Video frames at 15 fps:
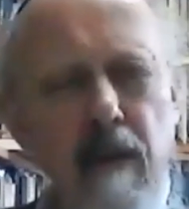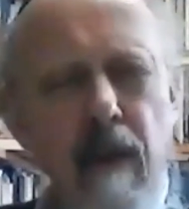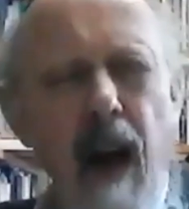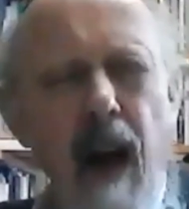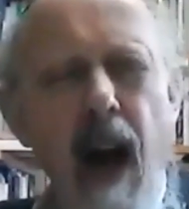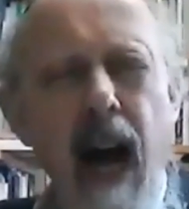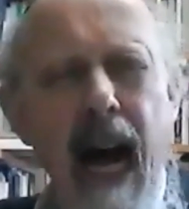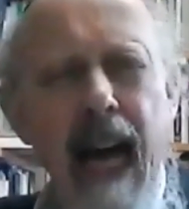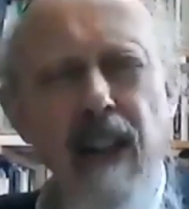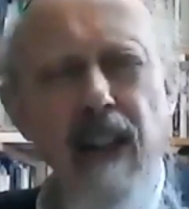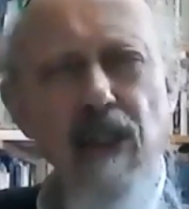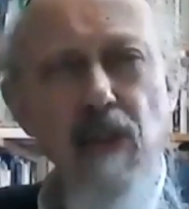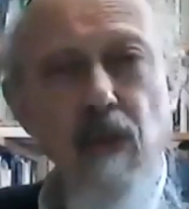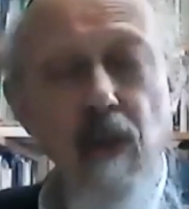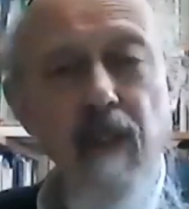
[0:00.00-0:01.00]

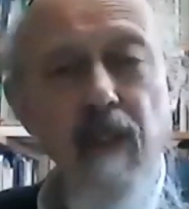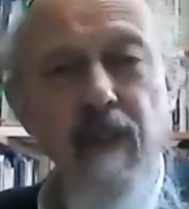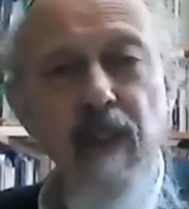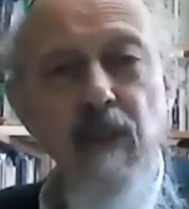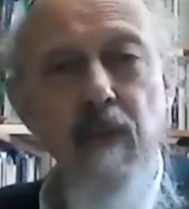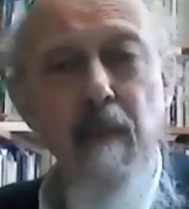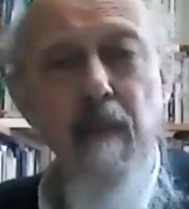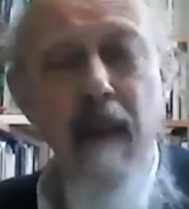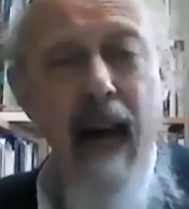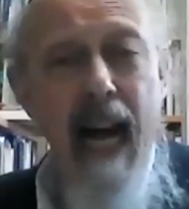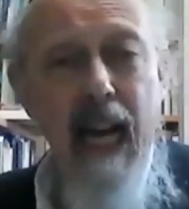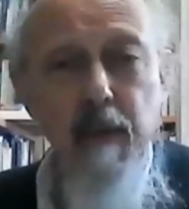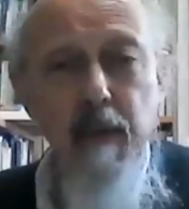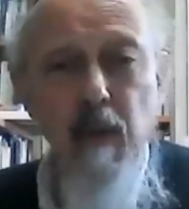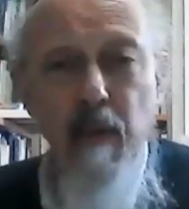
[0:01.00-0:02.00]
harness all of his
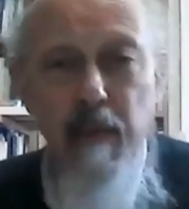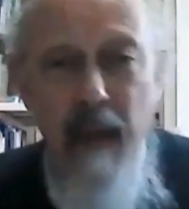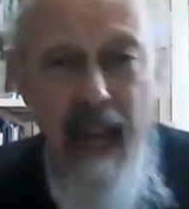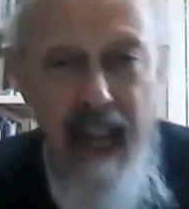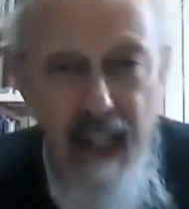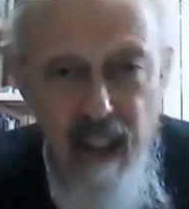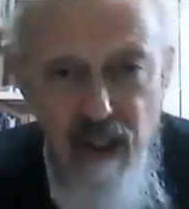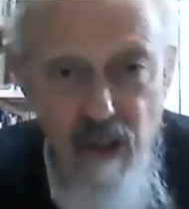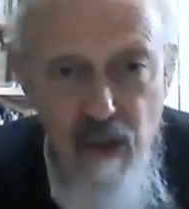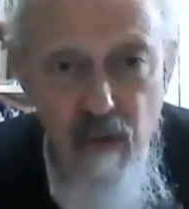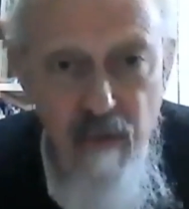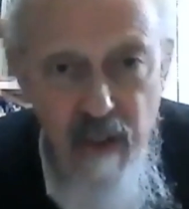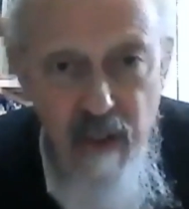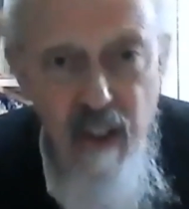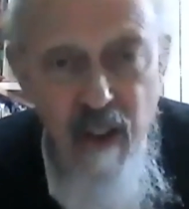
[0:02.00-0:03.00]
remarkable powers
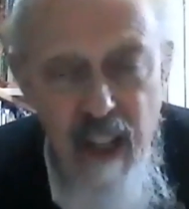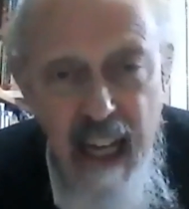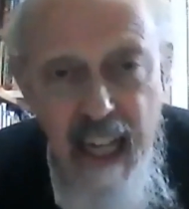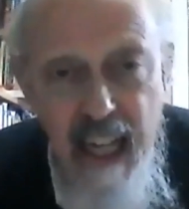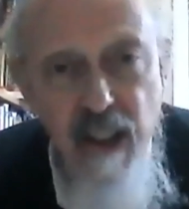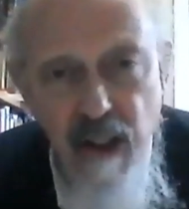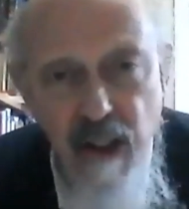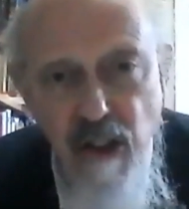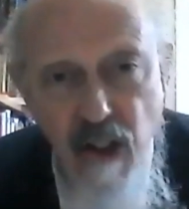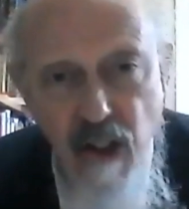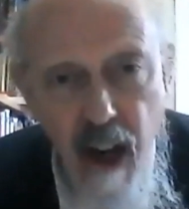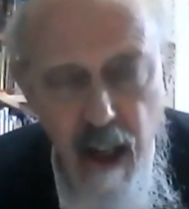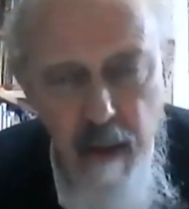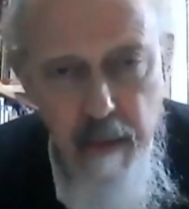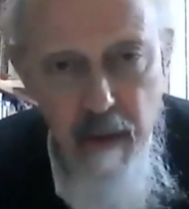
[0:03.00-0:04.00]
to very
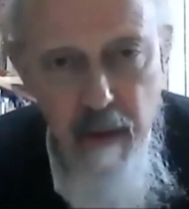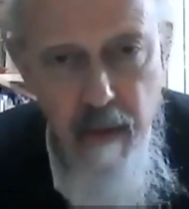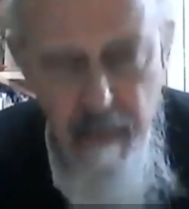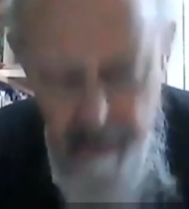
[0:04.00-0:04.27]
undesirable